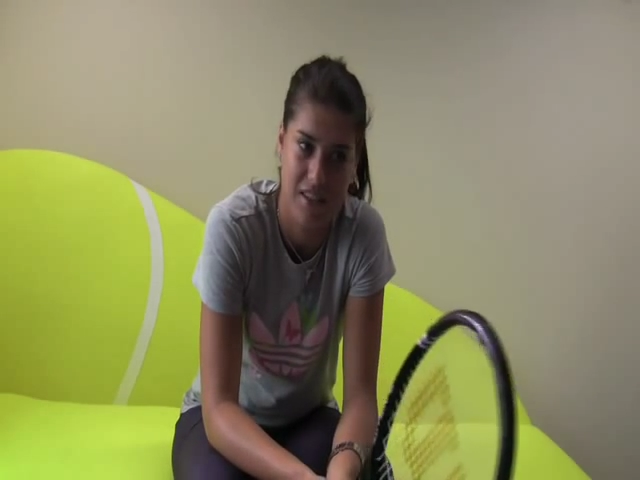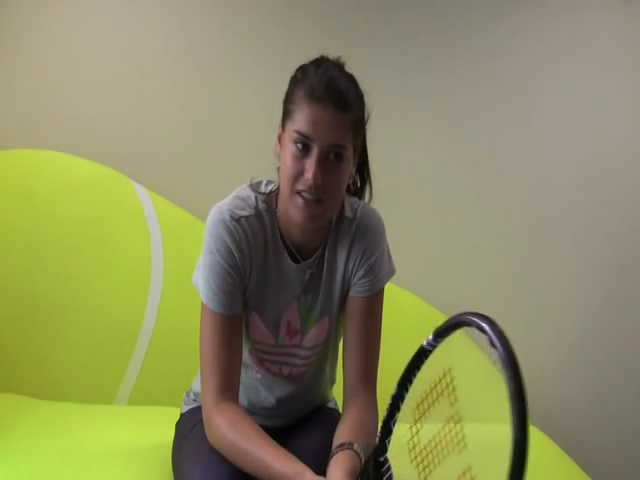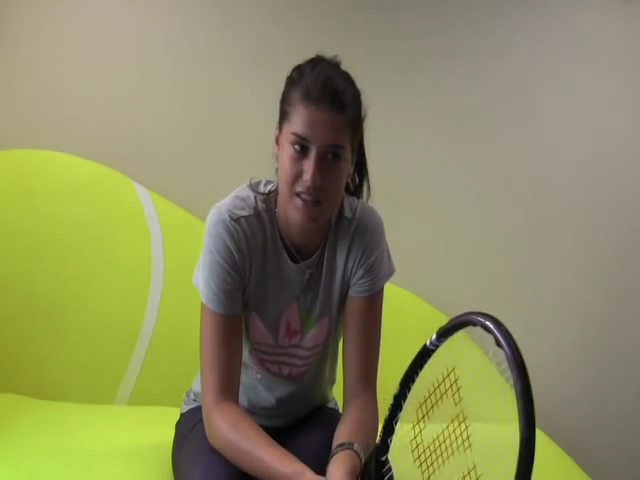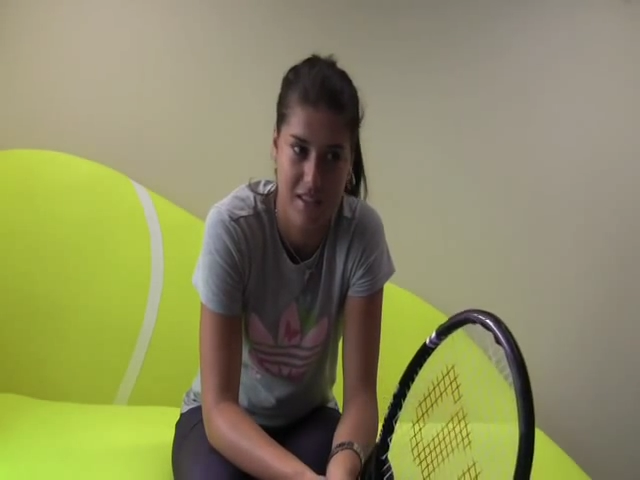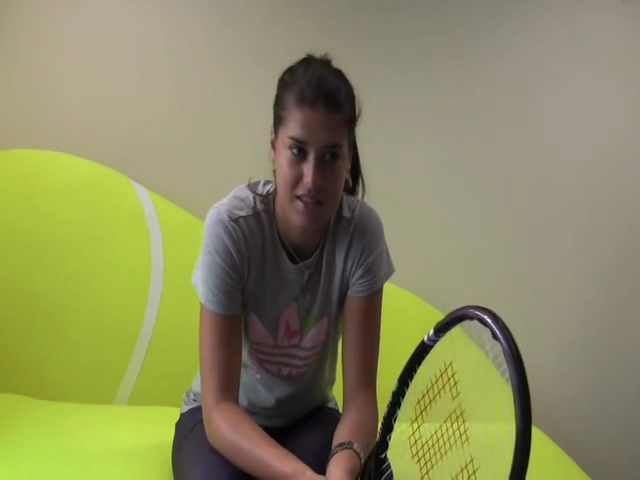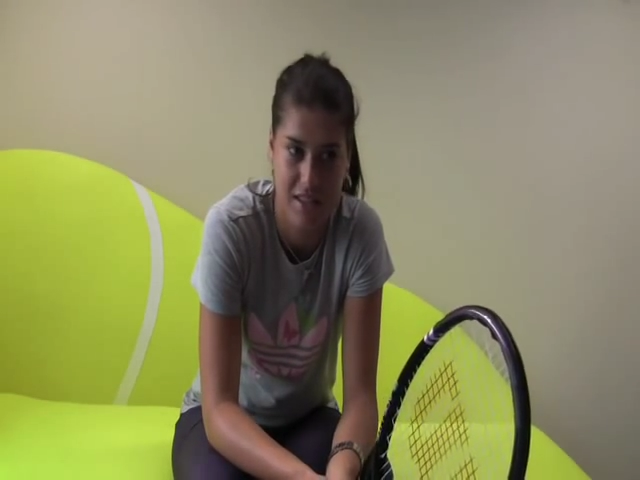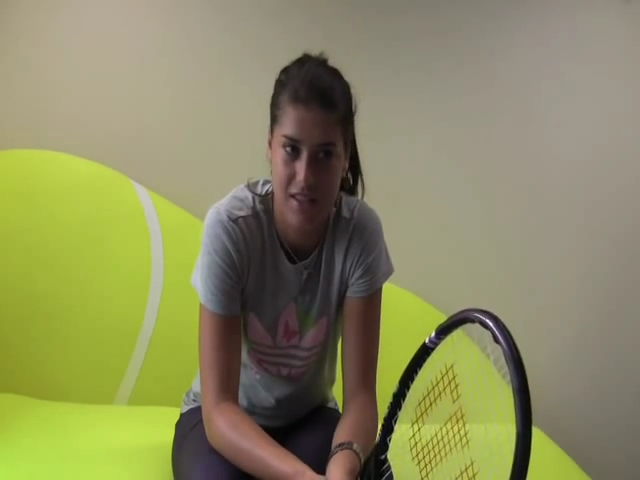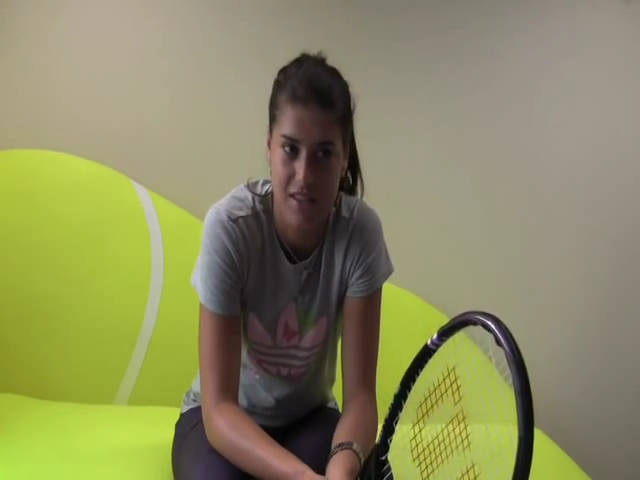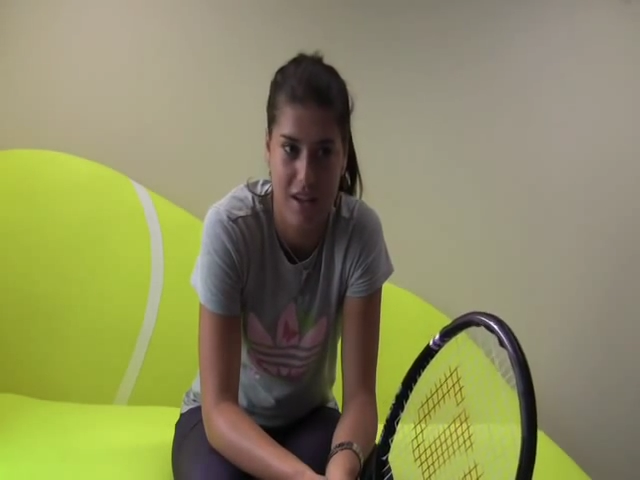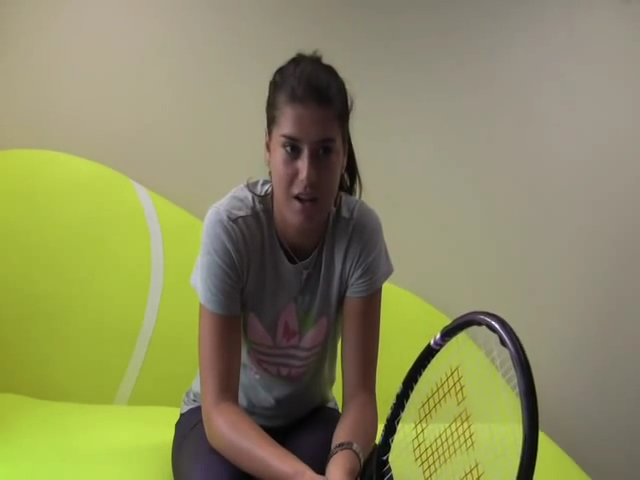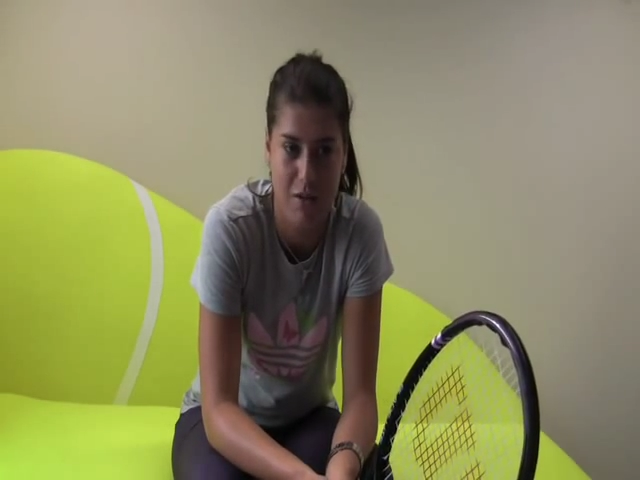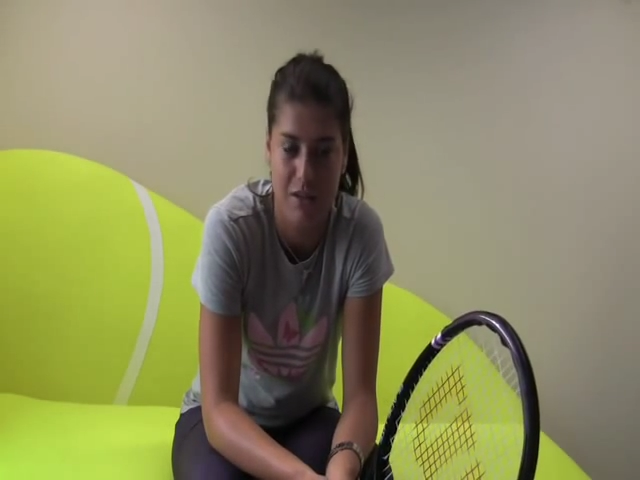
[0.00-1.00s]
since
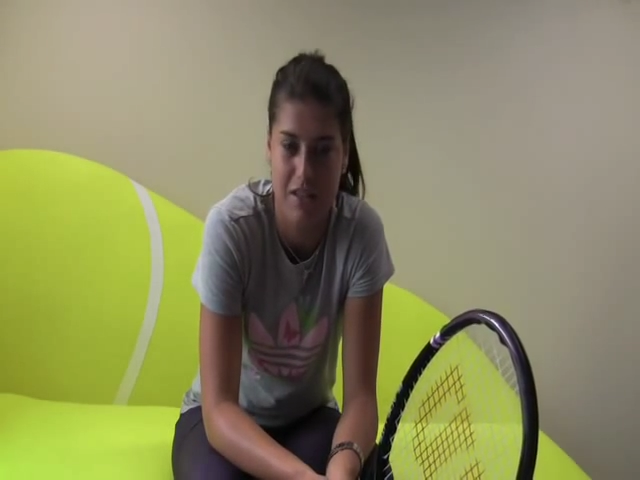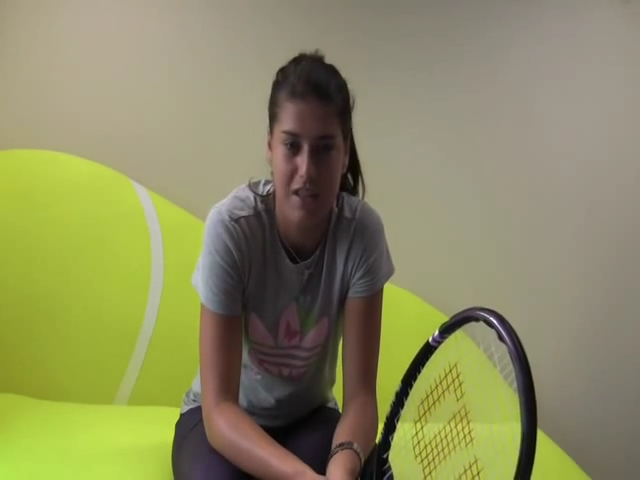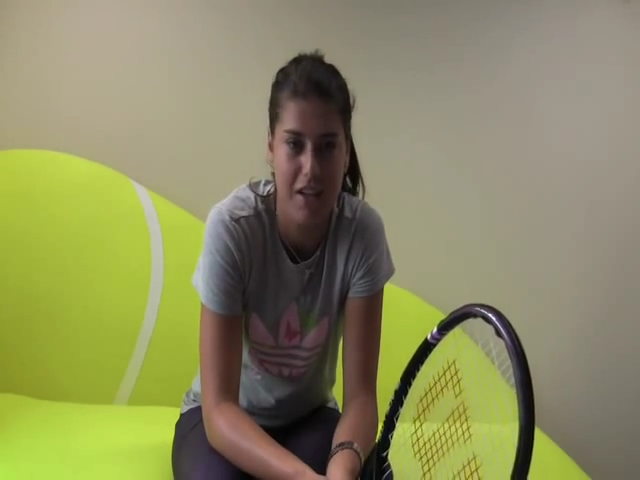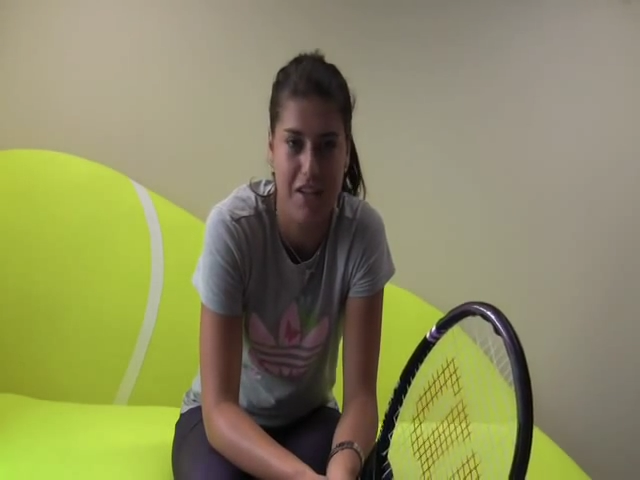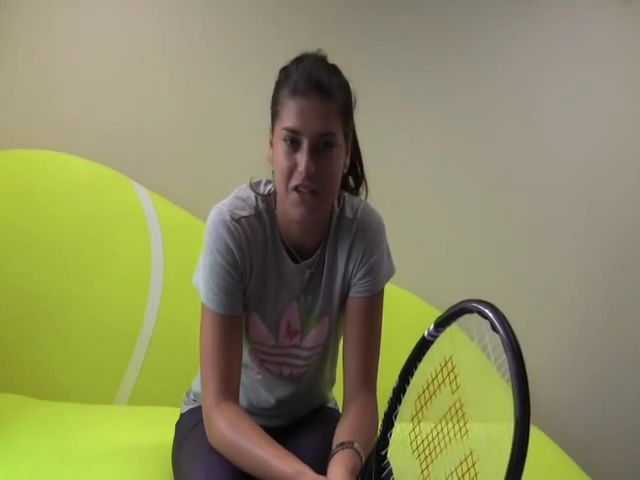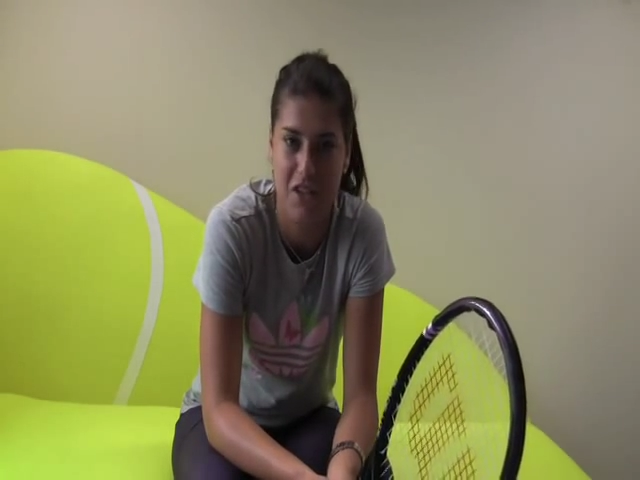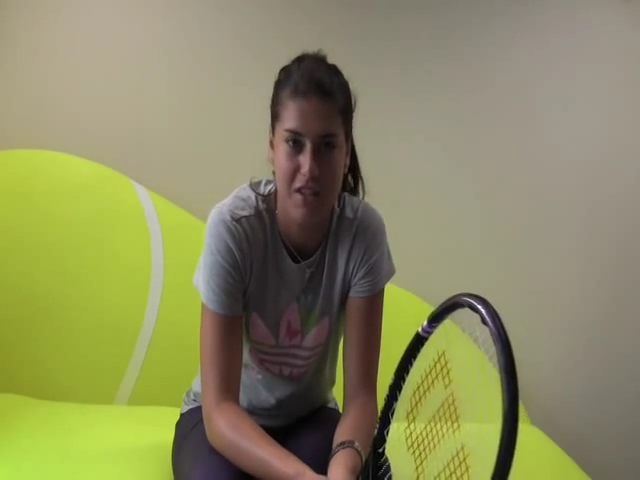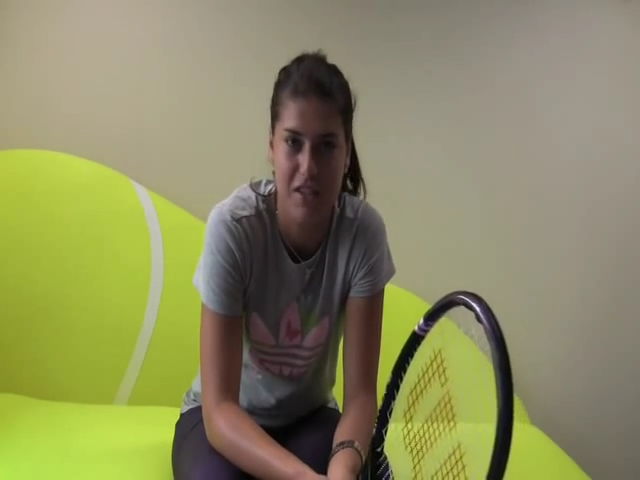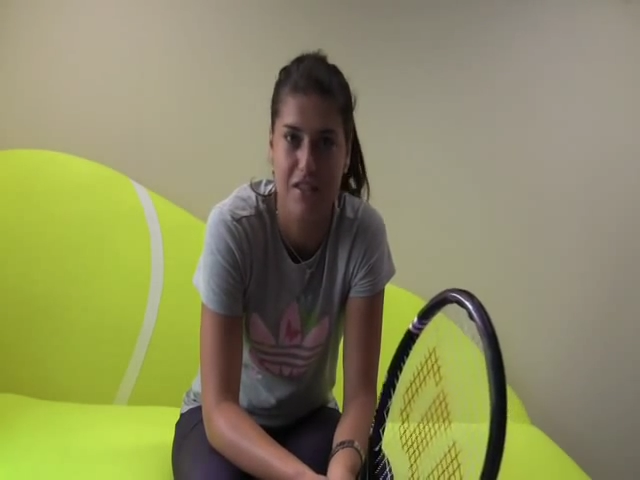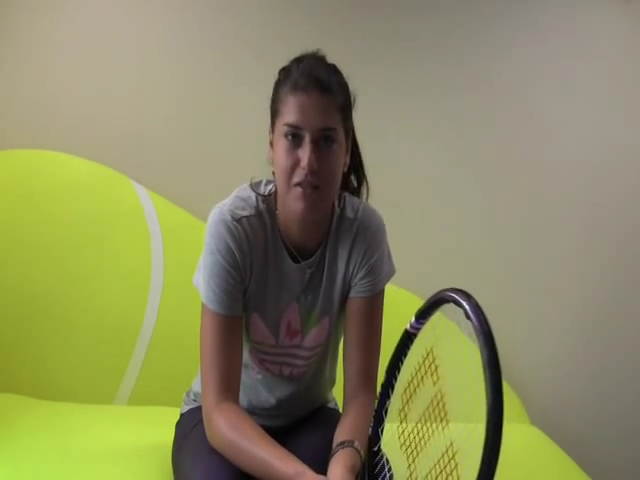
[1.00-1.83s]
I was sings just